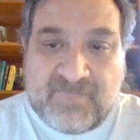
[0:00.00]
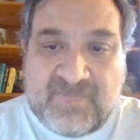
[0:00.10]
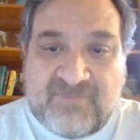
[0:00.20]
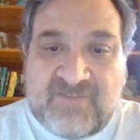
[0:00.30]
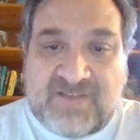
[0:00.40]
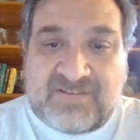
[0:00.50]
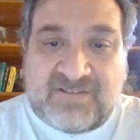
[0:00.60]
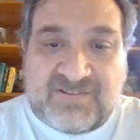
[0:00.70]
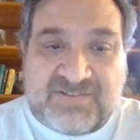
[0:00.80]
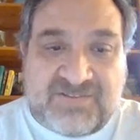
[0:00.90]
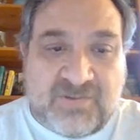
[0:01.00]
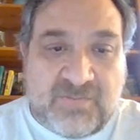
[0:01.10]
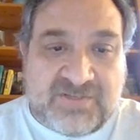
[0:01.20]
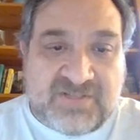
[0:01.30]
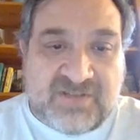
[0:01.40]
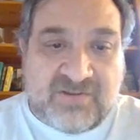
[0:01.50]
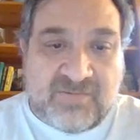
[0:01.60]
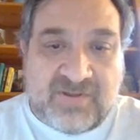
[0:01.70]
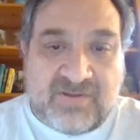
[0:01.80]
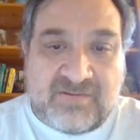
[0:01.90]
In fact, it looks so much like
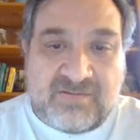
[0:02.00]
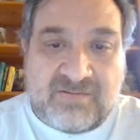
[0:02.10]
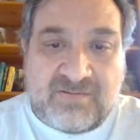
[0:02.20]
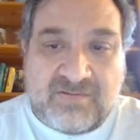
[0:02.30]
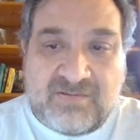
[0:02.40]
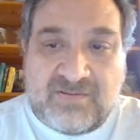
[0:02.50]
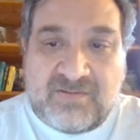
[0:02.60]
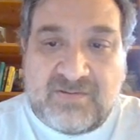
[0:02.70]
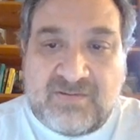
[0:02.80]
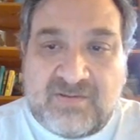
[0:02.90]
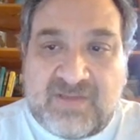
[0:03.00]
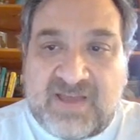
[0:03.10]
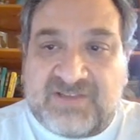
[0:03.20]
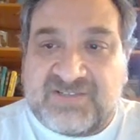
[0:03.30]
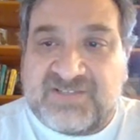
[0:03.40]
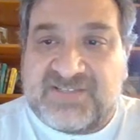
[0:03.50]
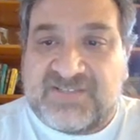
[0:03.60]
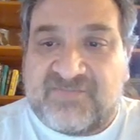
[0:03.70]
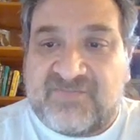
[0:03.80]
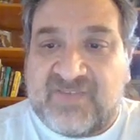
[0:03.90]
Korea. Actually, this is
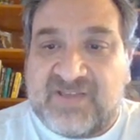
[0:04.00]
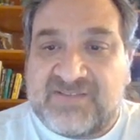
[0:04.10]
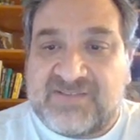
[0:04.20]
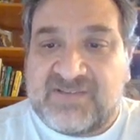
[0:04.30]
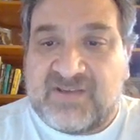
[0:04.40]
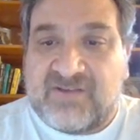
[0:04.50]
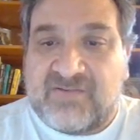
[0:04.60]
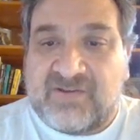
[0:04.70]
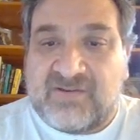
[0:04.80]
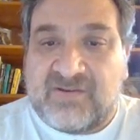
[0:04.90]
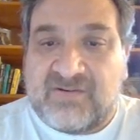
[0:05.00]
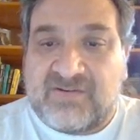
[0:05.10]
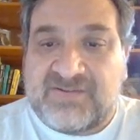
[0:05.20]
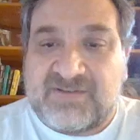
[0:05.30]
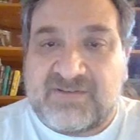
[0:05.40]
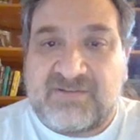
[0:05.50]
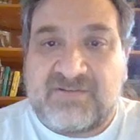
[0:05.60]
a fancy area here, isn't it?